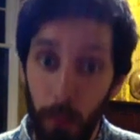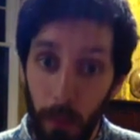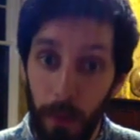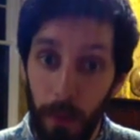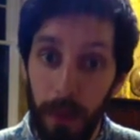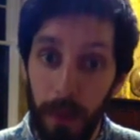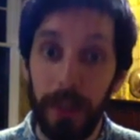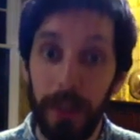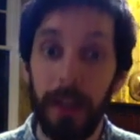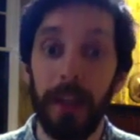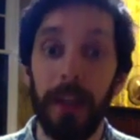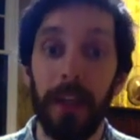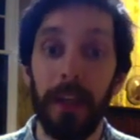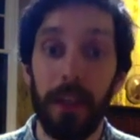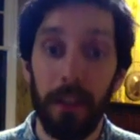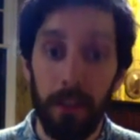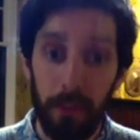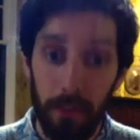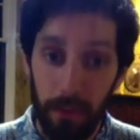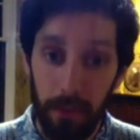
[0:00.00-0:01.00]
1
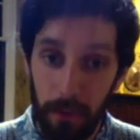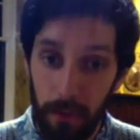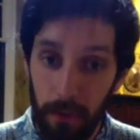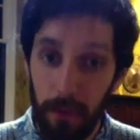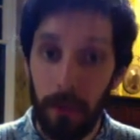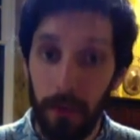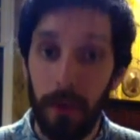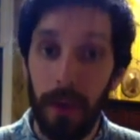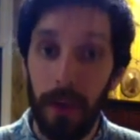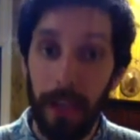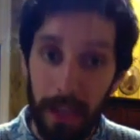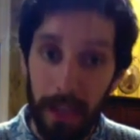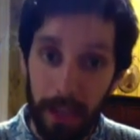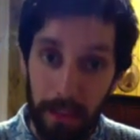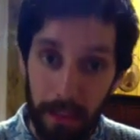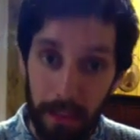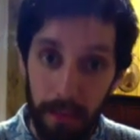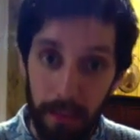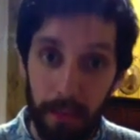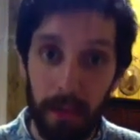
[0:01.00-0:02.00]
and 2
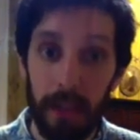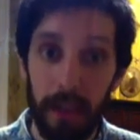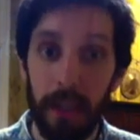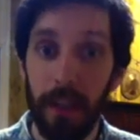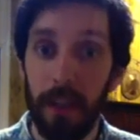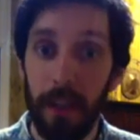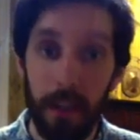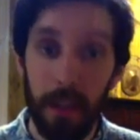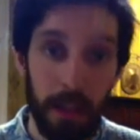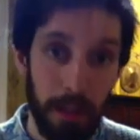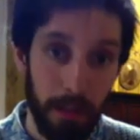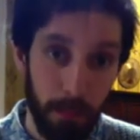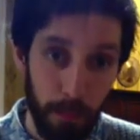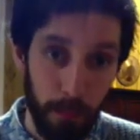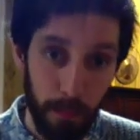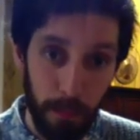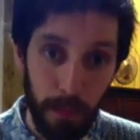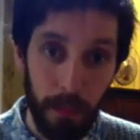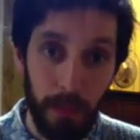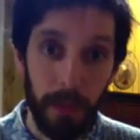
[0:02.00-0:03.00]
and 3 and
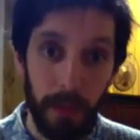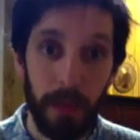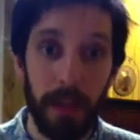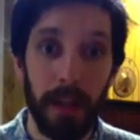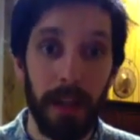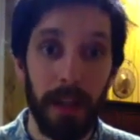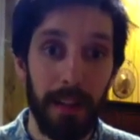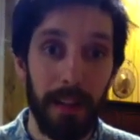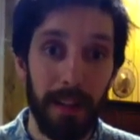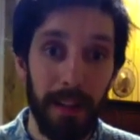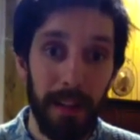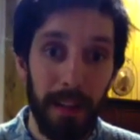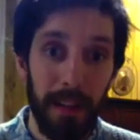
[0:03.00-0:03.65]
4 and.